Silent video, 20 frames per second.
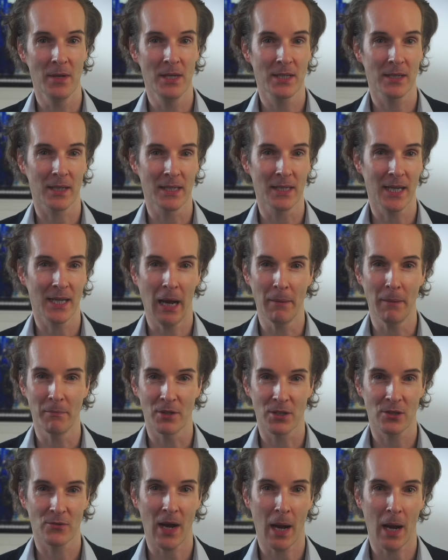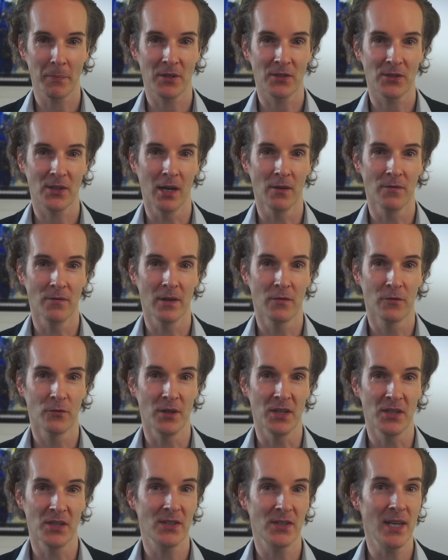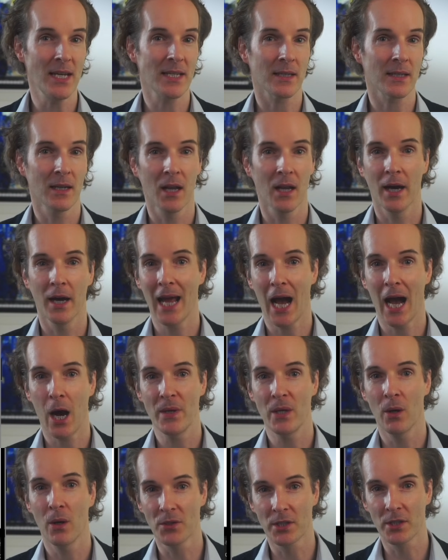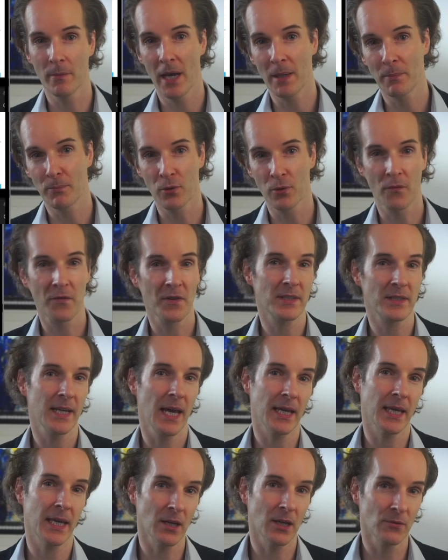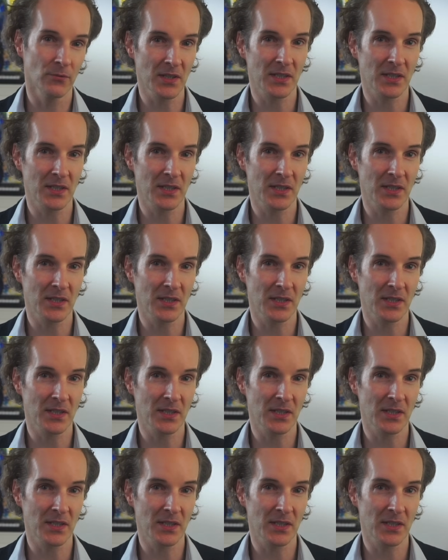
Eastern time. Just grab yourself a free seat and learn how we automate profit-taking,